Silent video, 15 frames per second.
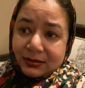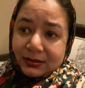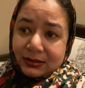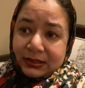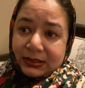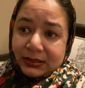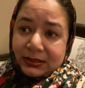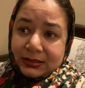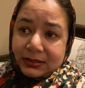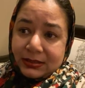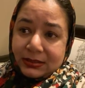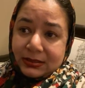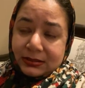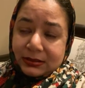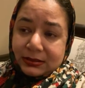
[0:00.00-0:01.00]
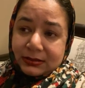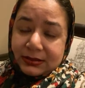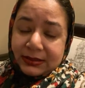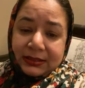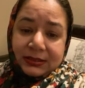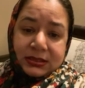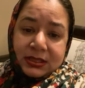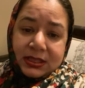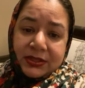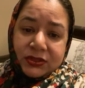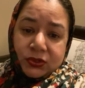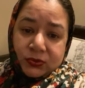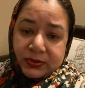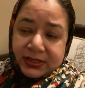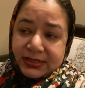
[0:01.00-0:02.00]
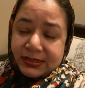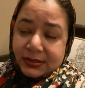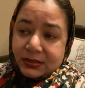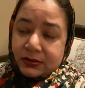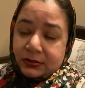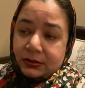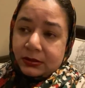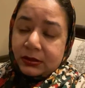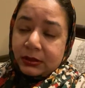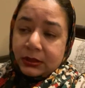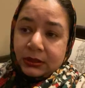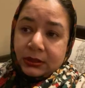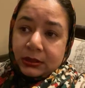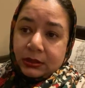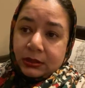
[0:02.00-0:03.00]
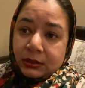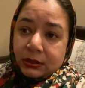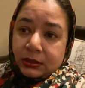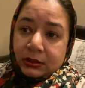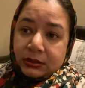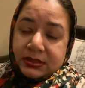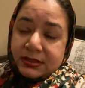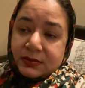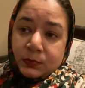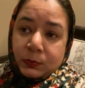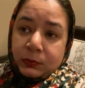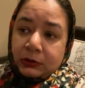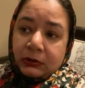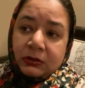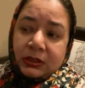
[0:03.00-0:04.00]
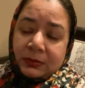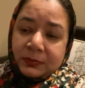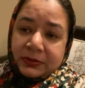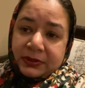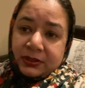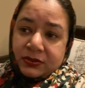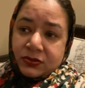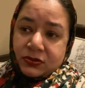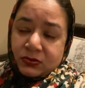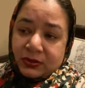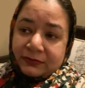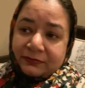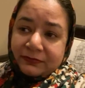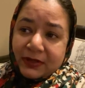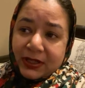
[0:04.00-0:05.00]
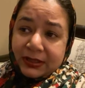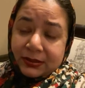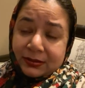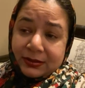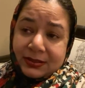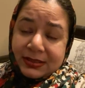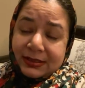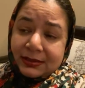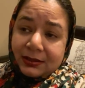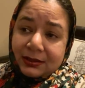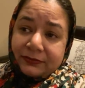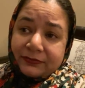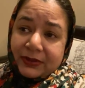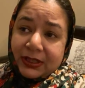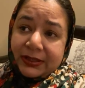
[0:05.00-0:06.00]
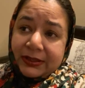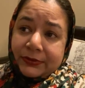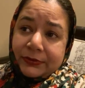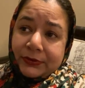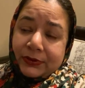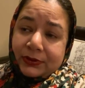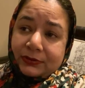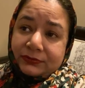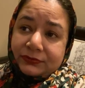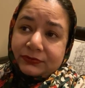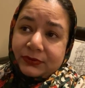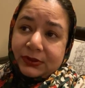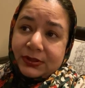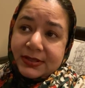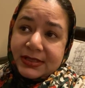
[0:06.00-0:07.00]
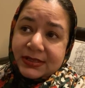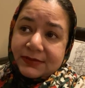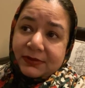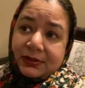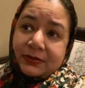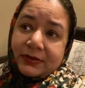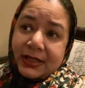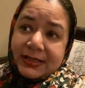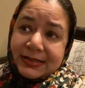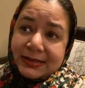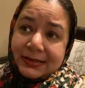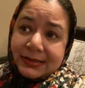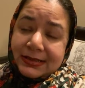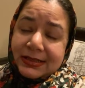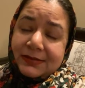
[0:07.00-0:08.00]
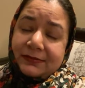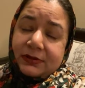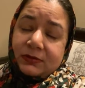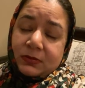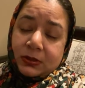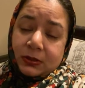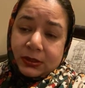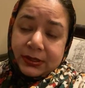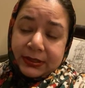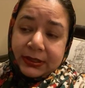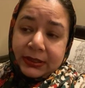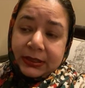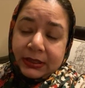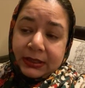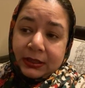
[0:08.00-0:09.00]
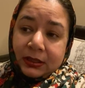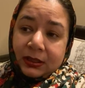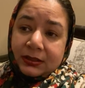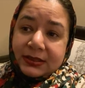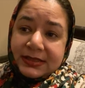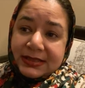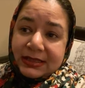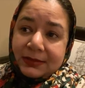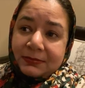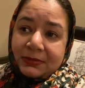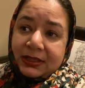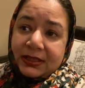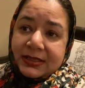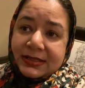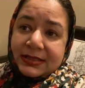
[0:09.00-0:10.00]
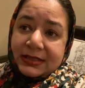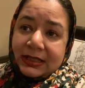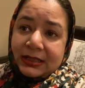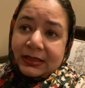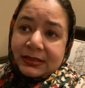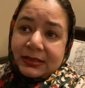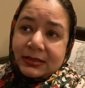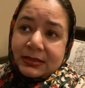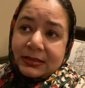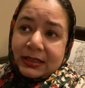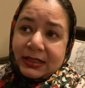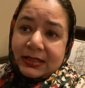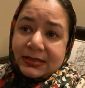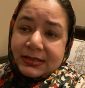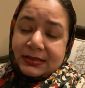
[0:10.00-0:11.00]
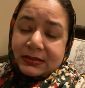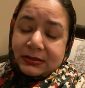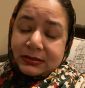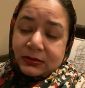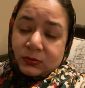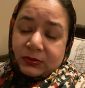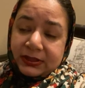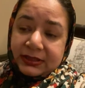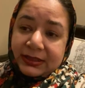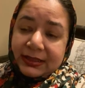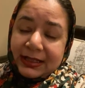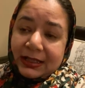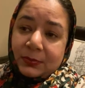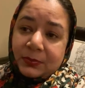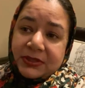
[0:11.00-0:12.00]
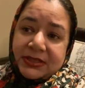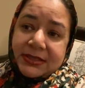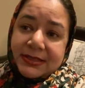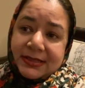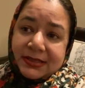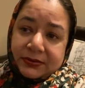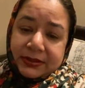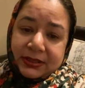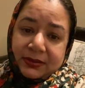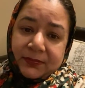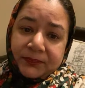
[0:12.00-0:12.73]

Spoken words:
And the entire US is going to just blow up into a fire, a deadly fire of civil crisis, civil war, on the same lines as the one that happened in Syria.